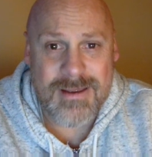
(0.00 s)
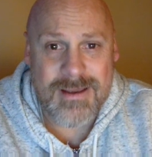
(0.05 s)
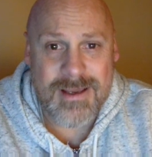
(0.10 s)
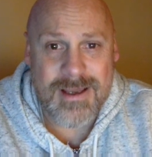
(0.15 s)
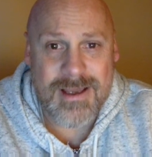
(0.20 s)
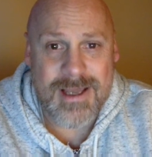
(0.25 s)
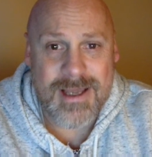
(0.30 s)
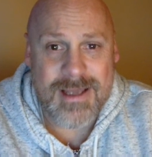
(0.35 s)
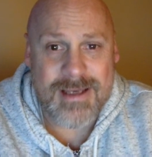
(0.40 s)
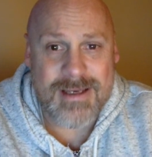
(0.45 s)

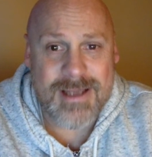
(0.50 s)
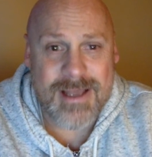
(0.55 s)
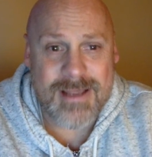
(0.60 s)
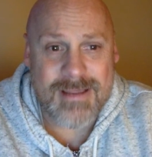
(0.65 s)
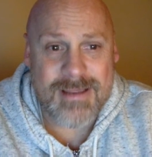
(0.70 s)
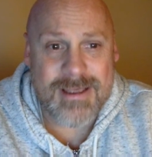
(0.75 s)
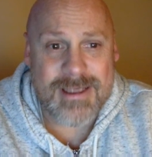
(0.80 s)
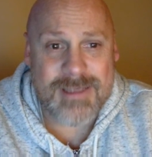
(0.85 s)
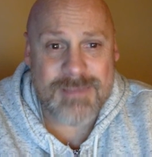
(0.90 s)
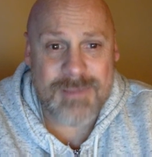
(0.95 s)
and, and yet
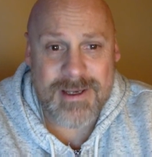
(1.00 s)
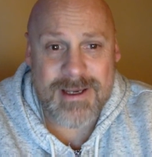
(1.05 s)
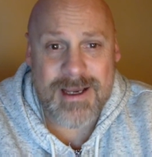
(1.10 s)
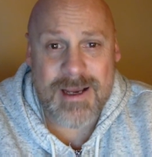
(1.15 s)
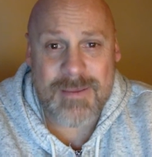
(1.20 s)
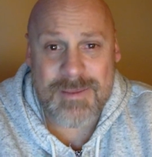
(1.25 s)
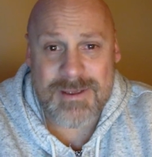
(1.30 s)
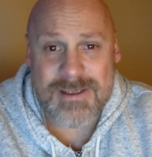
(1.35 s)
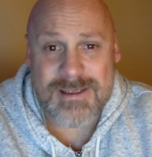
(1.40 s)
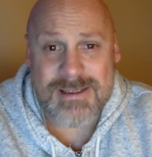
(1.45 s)
they speak
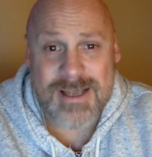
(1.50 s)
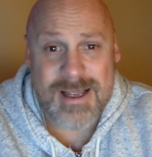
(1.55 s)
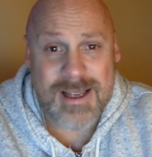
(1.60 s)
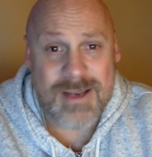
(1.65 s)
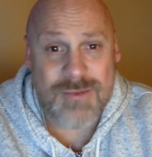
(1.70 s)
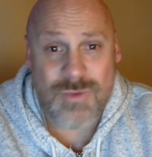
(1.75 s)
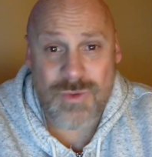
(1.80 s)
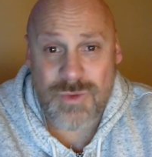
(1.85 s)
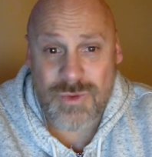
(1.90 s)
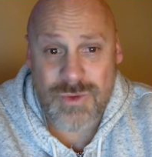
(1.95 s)
up and say, "Hey,
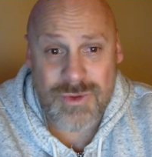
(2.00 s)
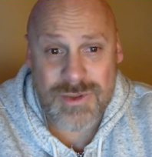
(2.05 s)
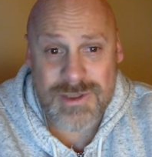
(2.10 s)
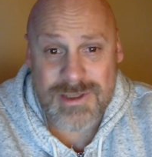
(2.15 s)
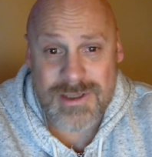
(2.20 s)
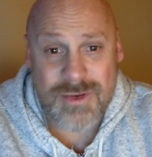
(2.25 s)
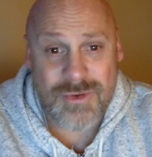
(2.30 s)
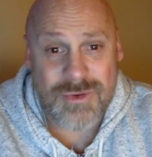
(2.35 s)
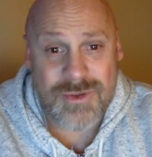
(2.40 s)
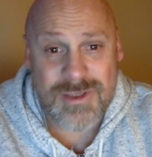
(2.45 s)
rulers
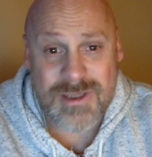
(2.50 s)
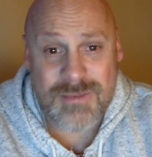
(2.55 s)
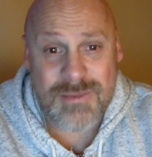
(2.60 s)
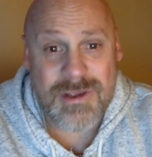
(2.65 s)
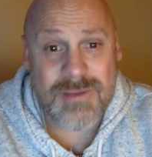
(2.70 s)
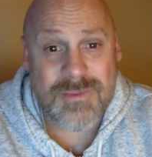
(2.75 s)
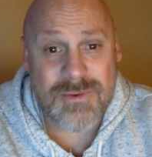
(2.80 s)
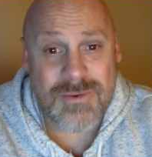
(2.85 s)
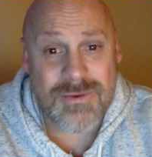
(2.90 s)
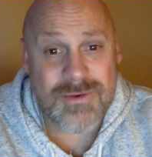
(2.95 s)
and elders of the
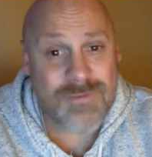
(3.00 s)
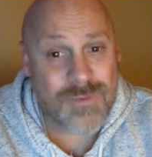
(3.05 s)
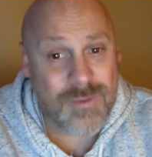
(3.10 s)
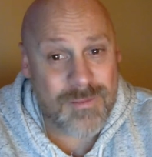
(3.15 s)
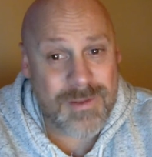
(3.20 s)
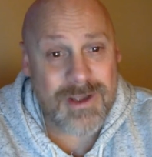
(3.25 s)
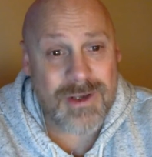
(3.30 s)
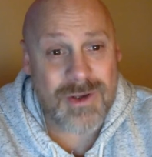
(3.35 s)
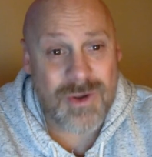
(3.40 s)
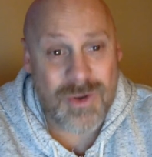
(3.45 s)
people, if we're
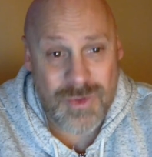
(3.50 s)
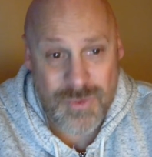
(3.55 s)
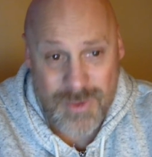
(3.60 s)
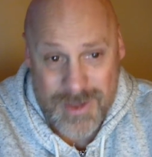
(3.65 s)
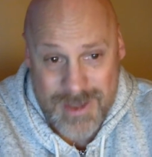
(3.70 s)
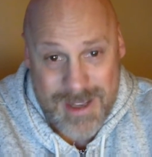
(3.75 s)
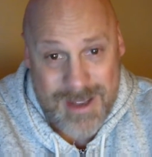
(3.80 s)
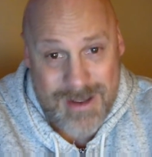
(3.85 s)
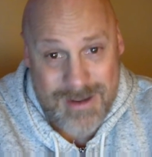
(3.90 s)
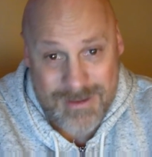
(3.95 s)
being called to
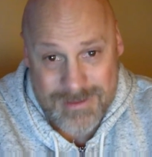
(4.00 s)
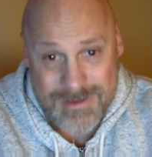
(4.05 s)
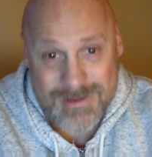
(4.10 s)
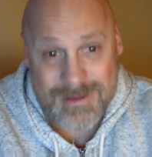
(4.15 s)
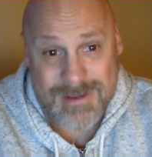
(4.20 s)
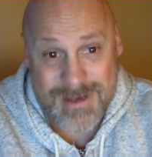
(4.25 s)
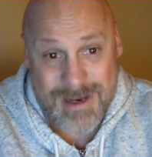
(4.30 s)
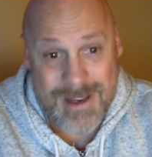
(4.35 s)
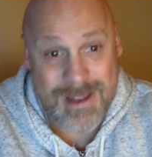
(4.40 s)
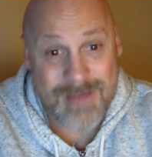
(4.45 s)
account
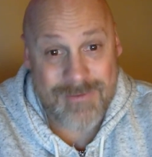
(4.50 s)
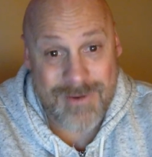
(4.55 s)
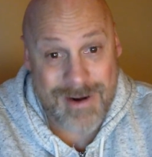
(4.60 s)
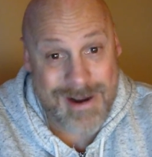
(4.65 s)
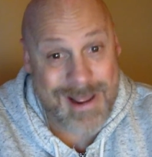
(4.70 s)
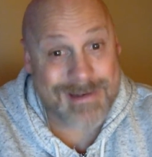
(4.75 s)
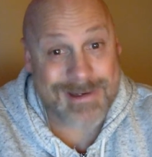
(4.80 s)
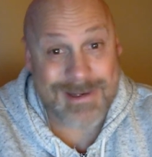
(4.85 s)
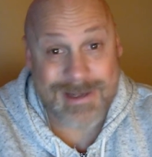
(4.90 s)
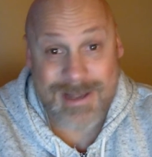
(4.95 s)
today for an
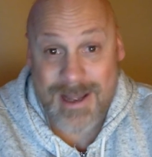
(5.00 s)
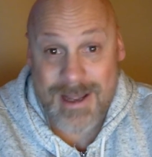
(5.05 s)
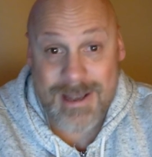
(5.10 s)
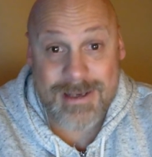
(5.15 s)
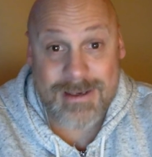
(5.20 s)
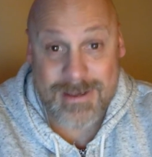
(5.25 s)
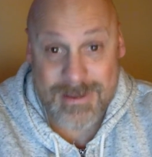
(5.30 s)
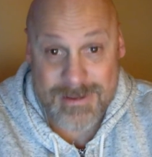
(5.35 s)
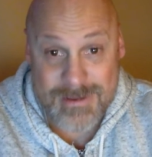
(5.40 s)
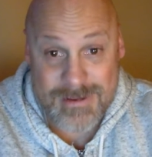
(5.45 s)
act of
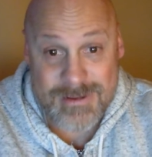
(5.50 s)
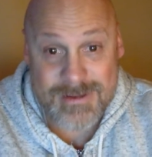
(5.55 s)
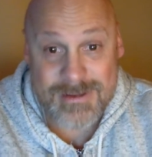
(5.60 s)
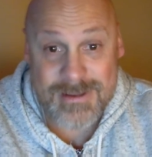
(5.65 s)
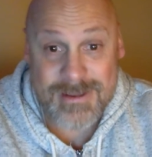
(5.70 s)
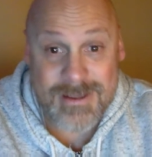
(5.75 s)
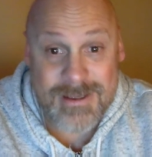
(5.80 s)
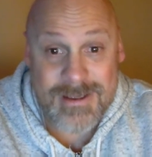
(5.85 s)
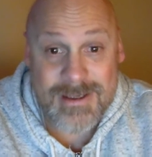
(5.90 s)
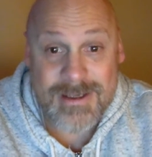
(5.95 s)
kindness
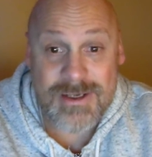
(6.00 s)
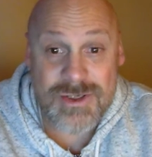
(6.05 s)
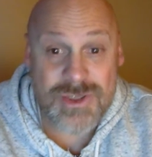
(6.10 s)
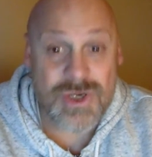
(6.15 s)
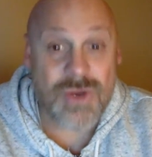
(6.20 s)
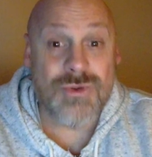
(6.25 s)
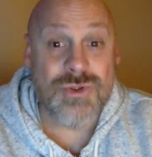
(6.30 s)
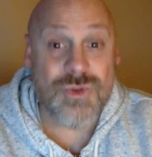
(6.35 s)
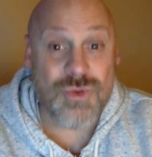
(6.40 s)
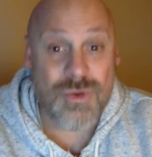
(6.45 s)

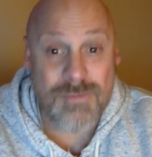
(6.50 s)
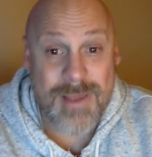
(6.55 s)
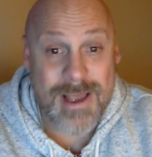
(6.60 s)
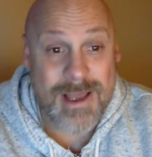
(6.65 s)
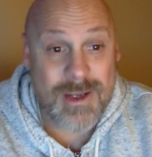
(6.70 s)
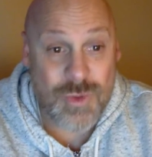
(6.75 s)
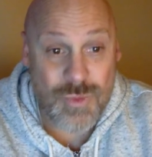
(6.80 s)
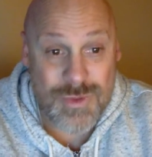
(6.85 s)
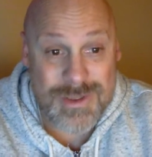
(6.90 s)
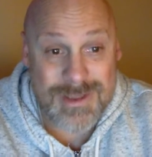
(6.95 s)
shown to a
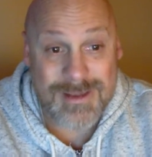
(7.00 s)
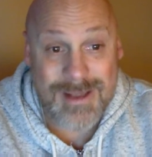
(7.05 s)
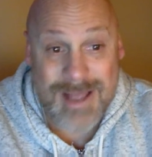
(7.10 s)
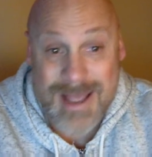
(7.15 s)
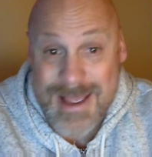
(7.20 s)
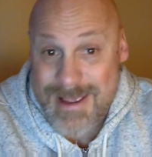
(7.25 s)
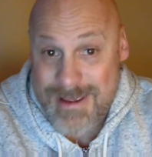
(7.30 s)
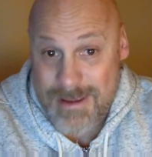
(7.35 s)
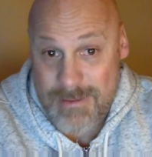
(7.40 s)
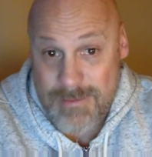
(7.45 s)
man who was
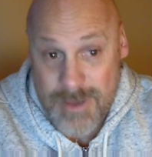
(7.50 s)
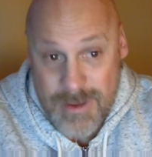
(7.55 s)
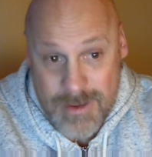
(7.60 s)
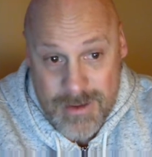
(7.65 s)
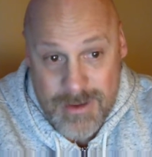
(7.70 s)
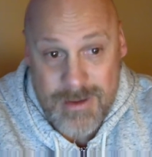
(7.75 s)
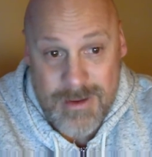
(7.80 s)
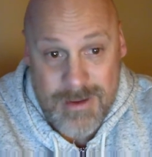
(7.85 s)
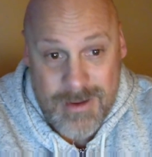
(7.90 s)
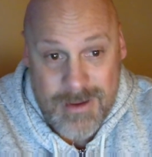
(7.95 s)
lame,
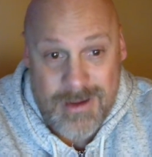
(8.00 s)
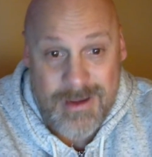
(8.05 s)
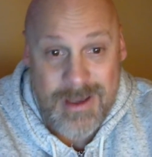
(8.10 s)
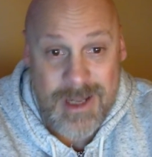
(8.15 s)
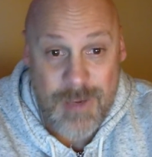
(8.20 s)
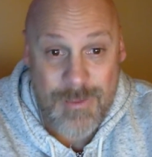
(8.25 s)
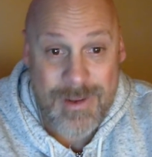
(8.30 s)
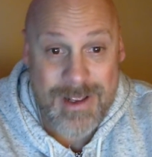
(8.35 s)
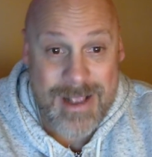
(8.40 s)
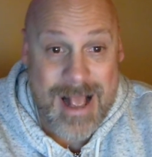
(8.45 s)

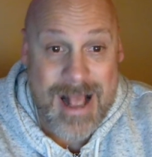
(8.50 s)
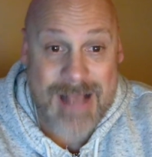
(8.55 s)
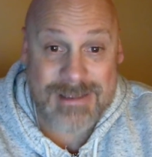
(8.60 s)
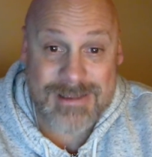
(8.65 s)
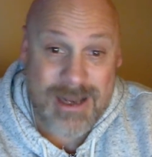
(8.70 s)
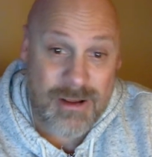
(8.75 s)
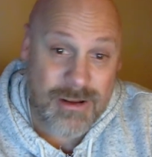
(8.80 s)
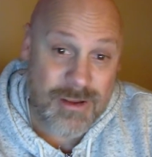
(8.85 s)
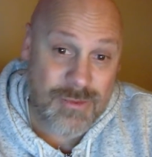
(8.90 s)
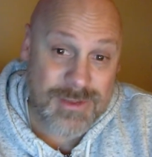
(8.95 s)
and are being asked
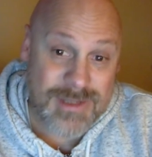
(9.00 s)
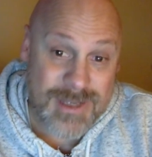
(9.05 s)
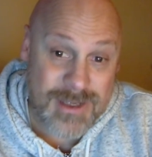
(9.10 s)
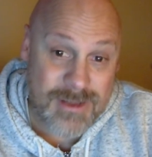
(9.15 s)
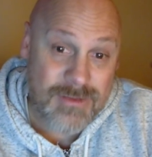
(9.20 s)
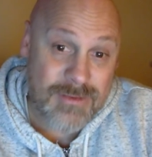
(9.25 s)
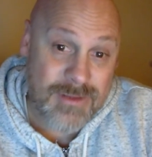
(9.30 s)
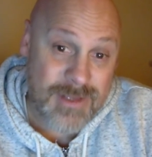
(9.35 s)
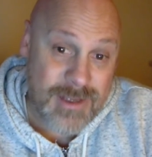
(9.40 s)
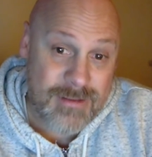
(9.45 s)
how he was
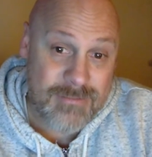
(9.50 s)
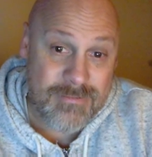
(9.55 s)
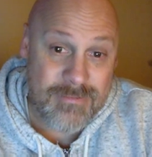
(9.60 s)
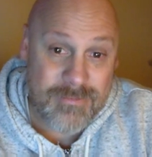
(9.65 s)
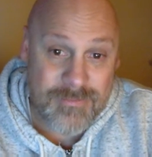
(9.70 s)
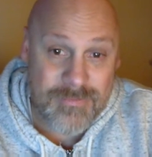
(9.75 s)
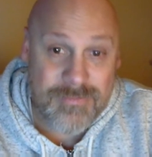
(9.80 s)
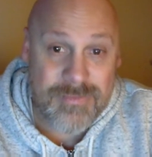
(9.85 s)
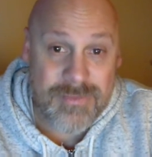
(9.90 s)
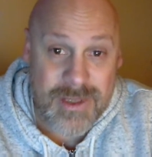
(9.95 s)
healed, then
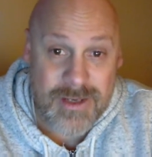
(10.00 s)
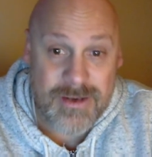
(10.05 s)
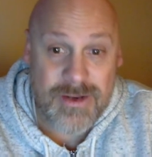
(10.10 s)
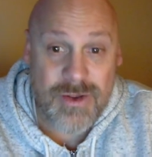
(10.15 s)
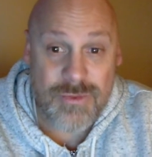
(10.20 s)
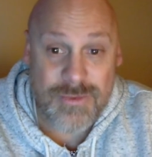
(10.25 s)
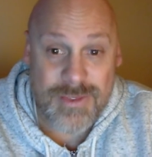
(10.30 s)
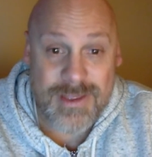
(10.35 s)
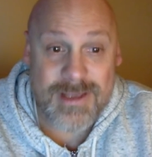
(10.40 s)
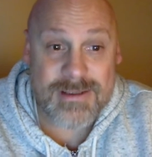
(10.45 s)
then
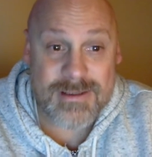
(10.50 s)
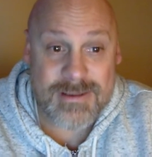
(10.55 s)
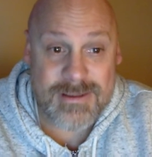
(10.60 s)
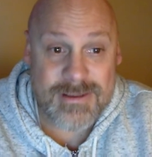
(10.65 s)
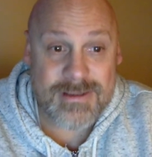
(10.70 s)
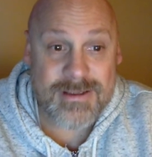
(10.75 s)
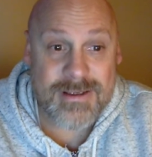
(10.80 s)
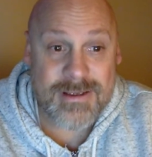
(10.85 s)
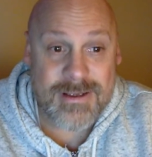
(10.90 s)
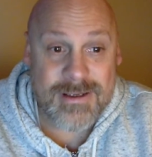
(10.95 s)
know
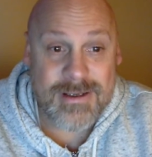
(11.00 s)
this: